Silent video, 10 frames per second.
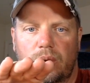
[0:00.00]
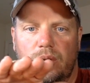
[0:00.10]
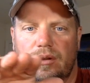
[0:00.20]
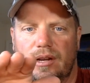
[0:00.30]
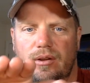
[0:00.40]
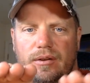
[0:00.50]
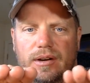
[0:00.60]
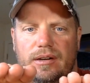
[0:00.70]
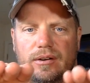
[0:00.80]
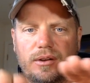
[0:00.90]
Did I do that
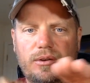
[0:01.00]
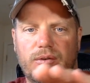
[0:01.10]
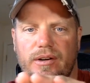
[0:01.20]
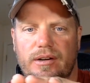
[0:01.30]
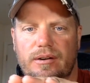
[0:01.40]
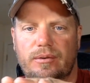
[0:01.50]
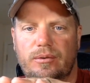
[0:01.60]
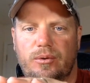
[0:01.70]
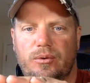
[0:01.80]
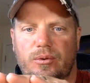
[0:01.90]
right? Or did I go over here?
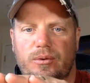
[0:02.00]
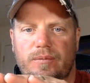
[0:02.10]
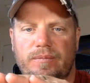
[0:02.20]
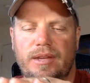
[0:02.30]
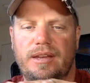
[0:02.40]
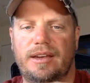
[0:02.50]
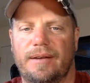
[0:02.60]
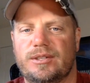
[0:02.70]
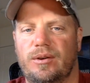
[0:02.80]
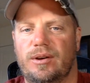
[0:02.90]
Yeah,
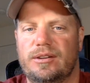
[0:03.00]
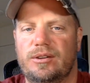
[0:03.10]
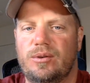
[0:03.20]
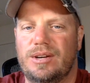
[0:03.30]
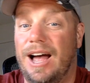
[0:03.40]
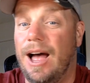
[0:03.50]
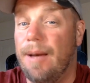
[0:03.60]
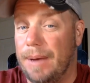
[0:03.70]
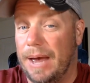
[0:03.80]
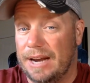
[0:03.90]
so a new
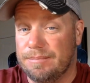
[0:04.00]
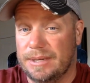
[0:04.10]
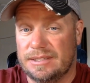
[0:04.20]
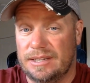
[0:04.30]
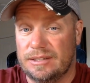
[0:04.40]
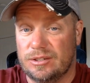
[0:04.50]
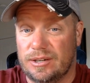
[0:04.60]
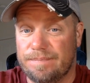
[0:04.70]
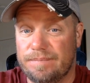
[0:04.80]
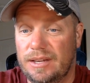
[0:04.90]
compact midsize truck.
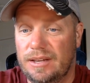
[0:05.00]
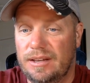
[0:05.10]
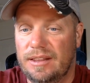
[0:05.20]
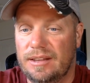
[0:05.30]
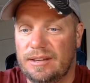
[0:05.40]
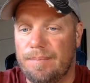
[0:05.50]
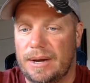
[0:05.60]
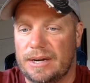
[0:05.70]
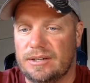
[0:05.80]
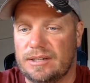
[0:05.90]

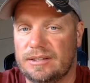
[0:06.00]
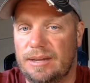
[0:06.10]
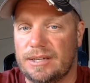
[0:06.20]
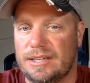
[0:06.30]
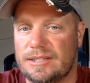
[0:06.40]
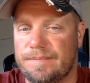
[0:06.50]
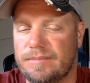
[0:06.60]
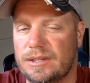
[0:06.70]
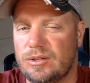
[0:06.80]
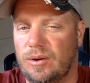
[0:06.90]
Compact truck. That makes sense.
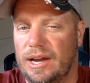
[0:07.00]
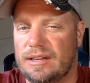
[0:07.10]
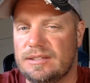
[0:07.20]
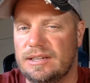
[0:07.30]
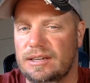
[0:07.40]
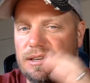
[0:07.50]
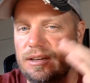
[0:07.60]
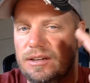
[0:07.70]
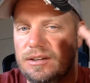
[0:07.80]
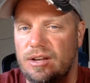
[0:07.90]
So I could see
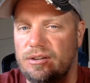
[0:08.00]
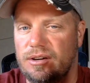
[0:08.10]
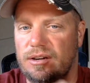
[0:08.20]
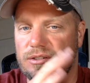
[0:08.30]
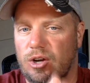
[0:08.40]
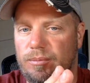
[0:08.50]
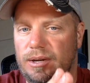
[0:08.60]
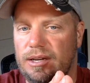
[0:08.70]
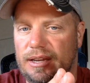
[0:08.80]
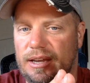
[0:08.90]
Tundra,
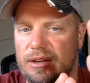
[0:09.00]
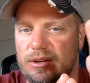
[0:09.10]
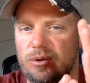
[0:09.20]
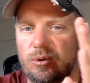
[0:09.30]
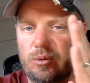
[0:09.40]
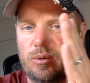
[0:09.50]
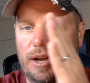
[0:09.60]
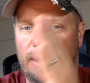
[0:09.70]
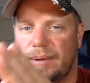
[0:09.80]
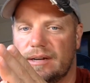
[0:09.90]
Tacoma, and new
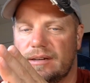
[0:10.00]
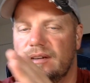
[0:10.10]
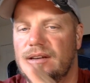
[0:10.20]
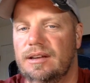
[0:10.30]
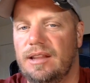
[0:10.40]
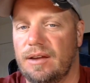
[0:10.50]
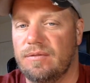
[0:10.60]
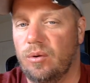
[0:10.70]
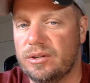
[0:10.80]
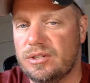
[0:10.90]
compact. Like
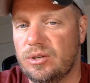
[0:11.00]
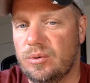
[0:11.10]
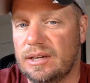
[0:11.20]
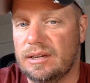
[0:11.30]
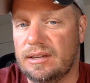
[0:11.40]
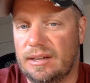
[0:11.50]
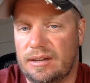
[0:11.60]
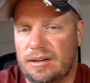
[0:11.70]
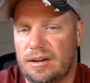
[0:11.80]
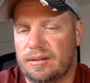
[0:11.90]
Ford is doing, and they're
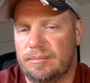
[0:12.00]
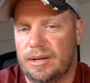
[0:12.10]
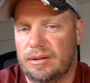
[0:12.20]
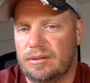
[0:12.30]
talking about...